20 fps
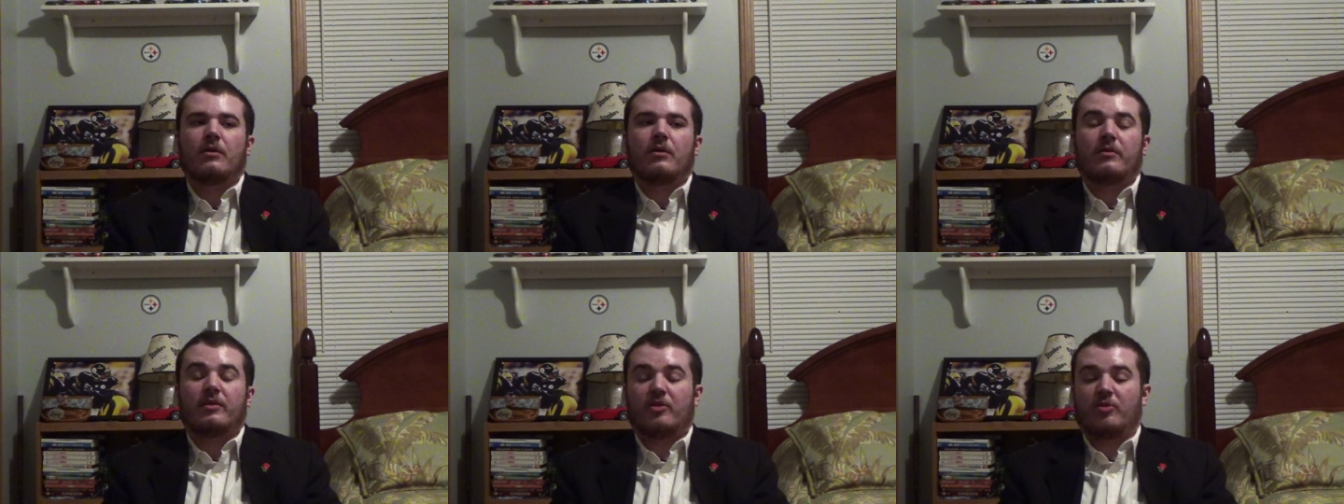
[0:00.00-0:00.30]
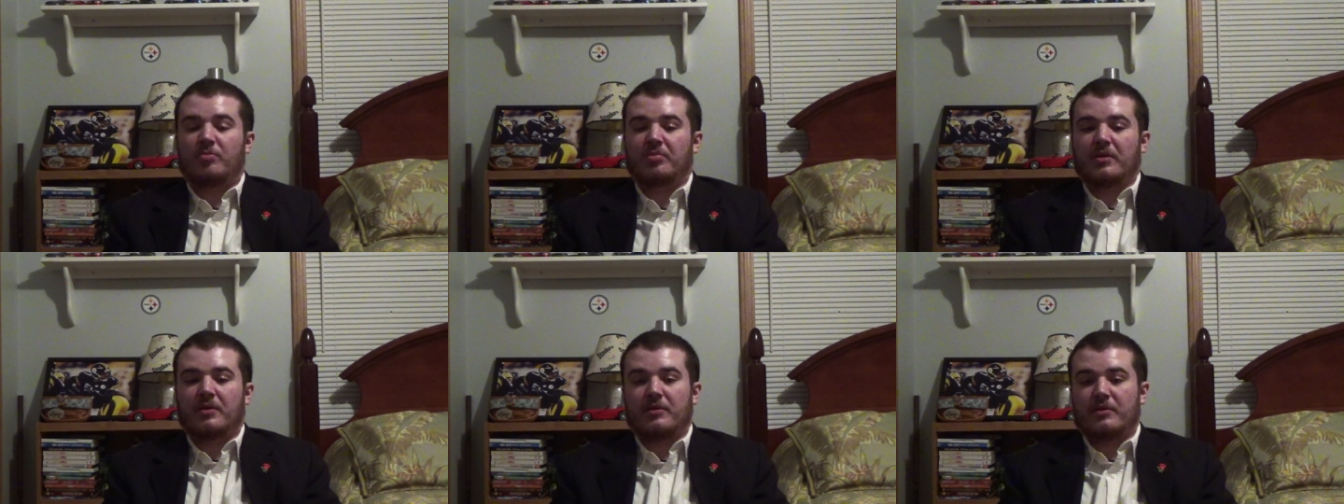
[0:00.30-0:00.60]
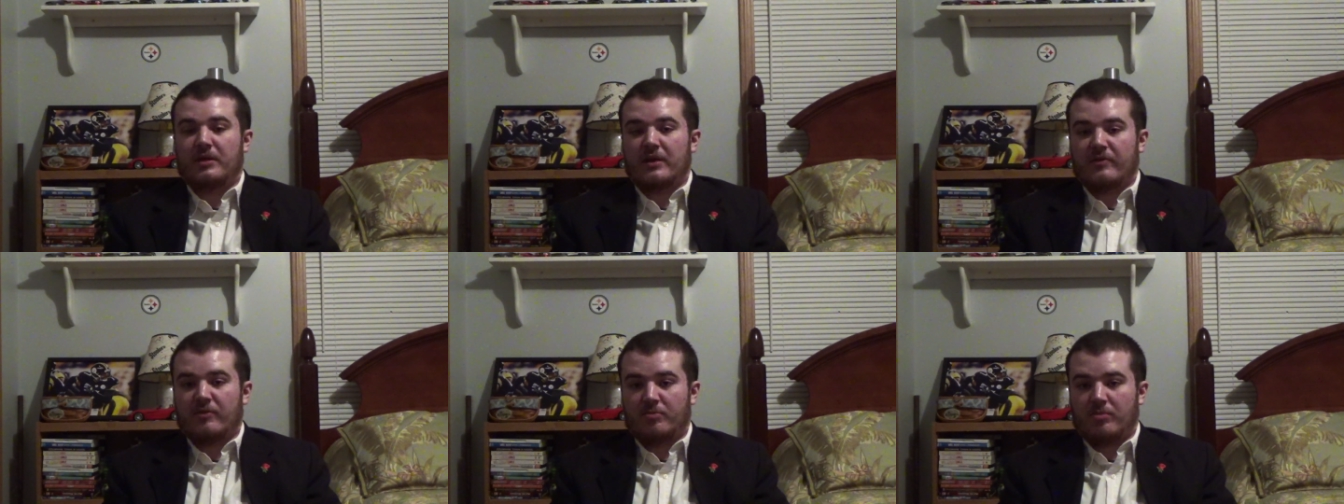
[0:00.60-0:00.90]
They were playing the
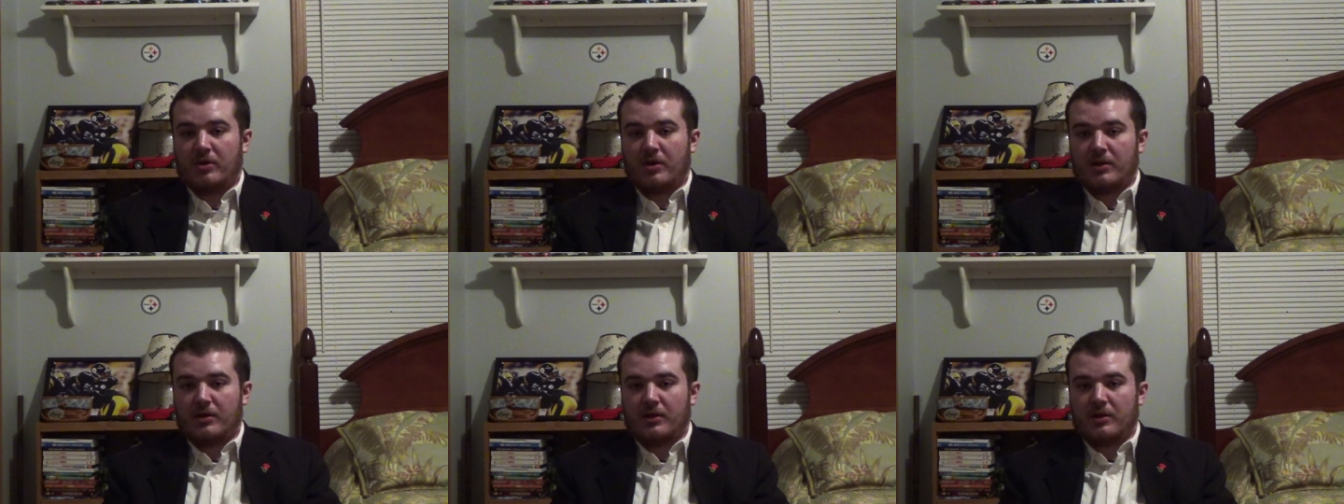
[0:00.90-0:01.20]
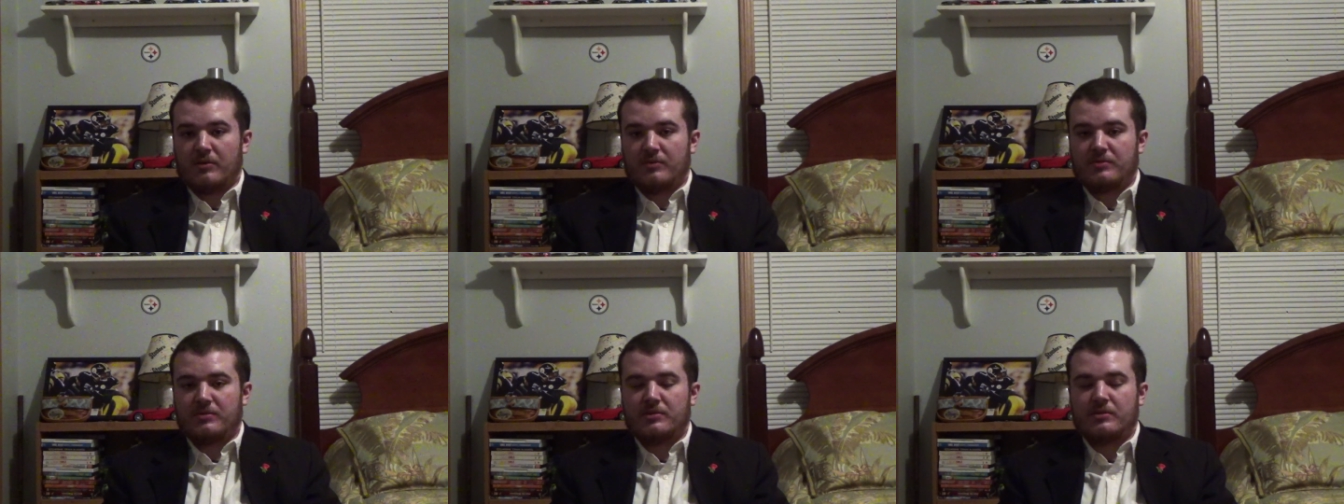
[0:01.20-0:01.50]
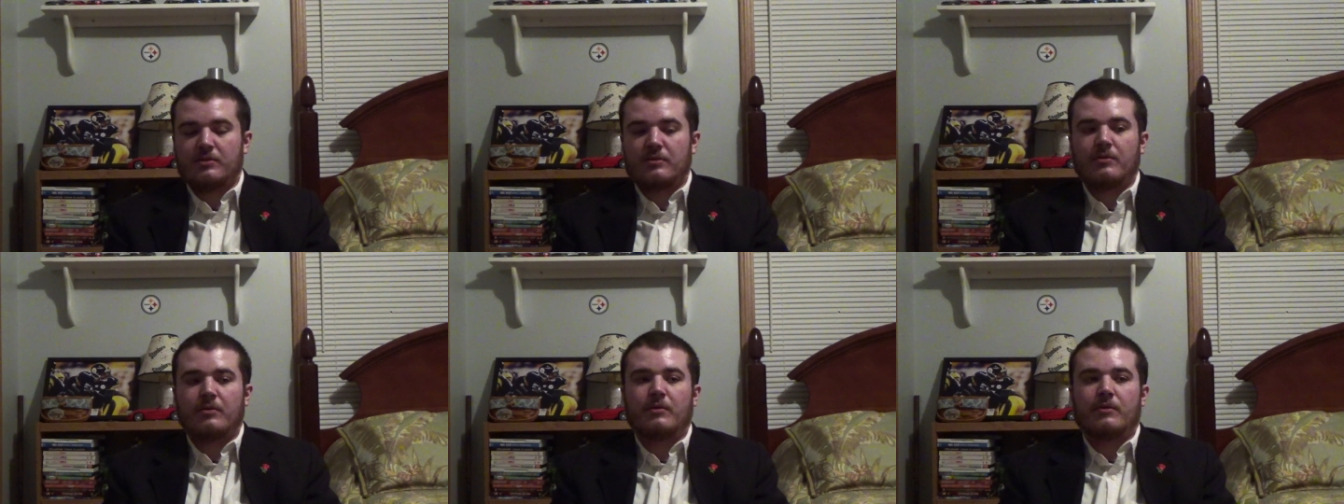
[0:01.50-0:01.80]
Denver
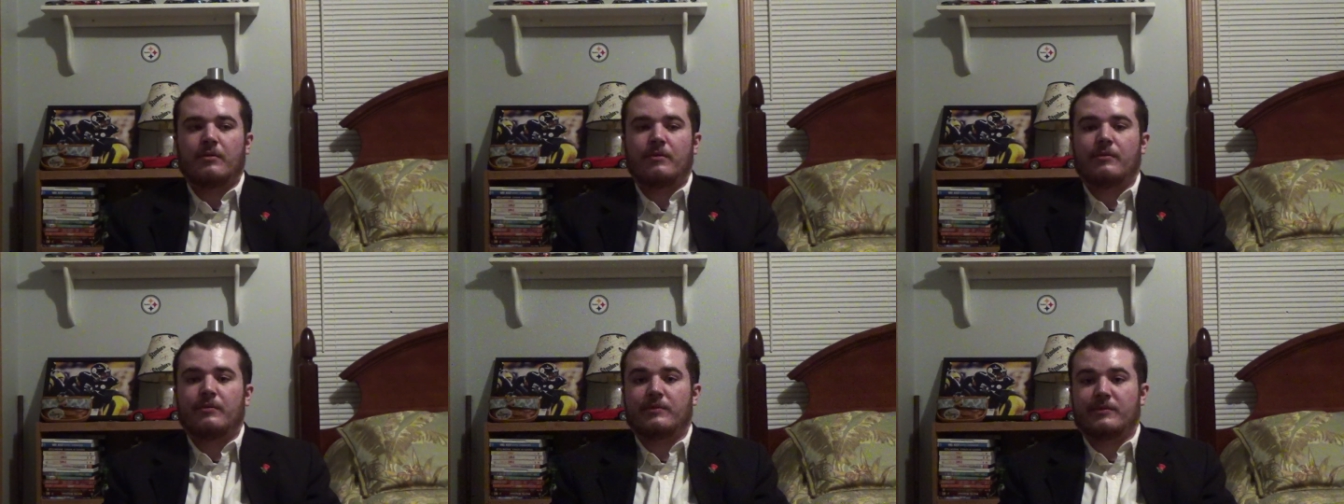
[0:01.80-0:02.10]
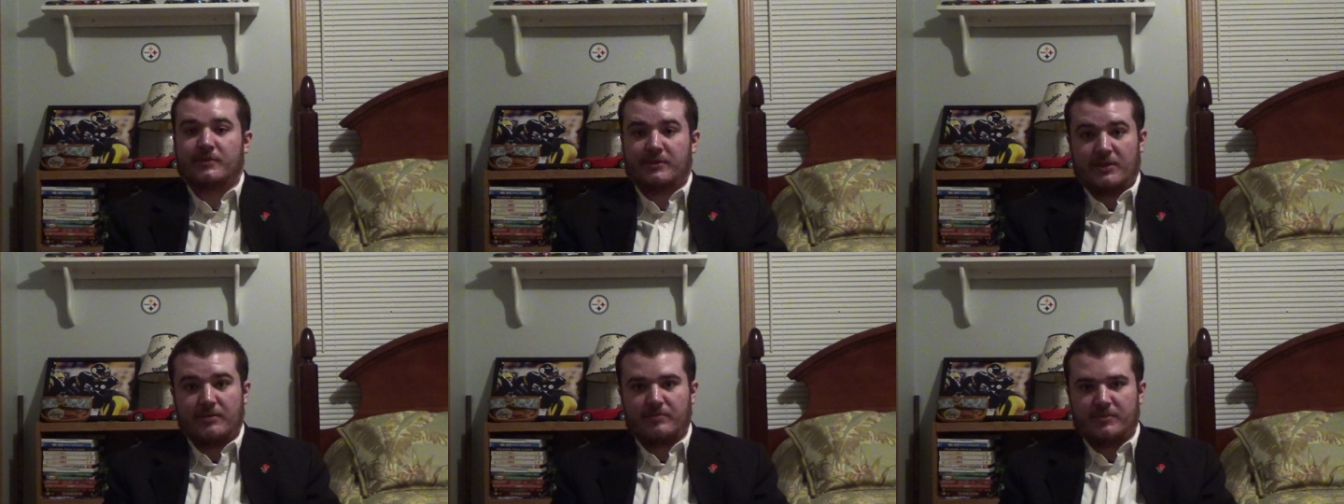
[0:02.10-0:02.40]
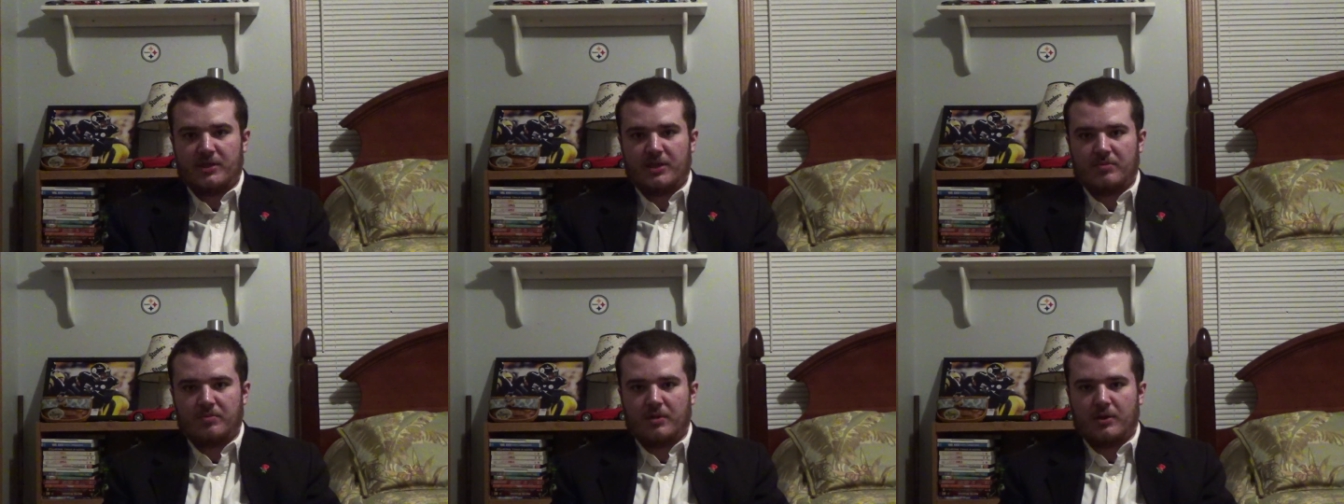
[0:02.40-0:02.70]
Broncos. Tim
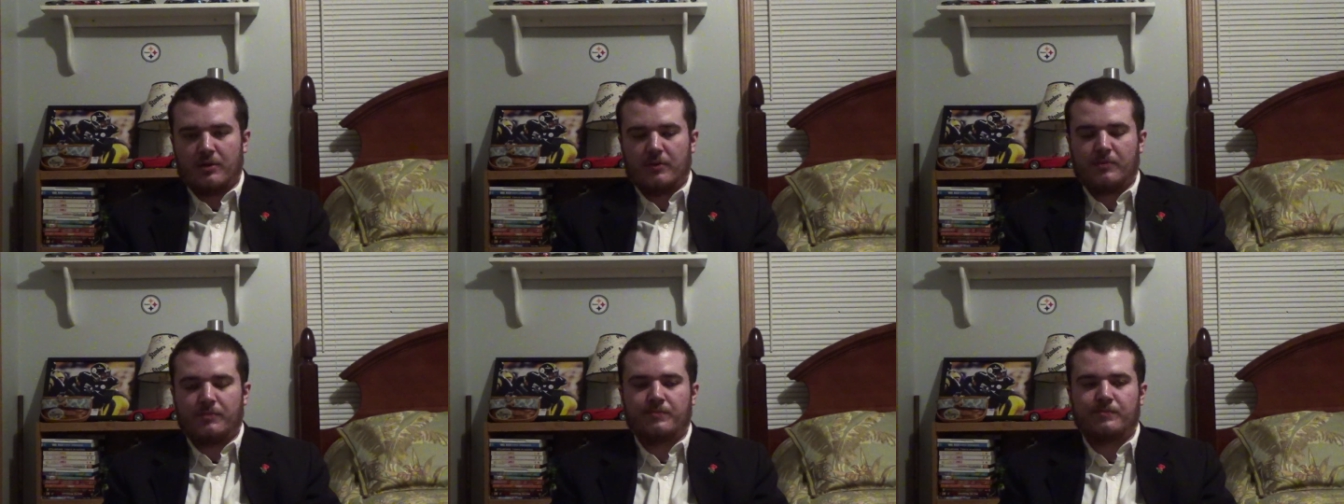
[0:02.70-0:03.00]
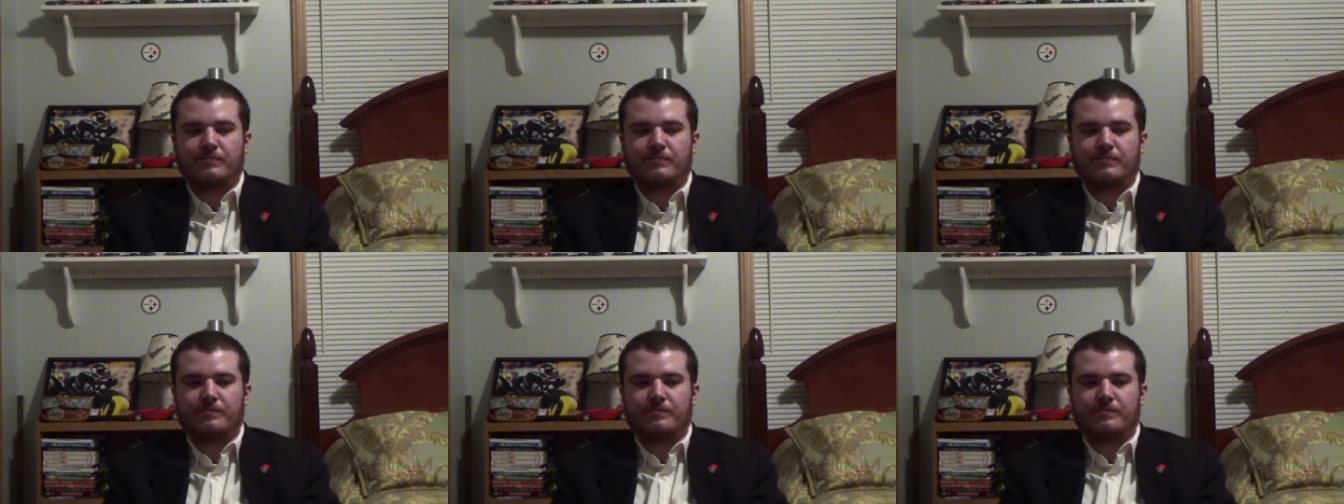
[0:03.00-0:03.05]
Tebow.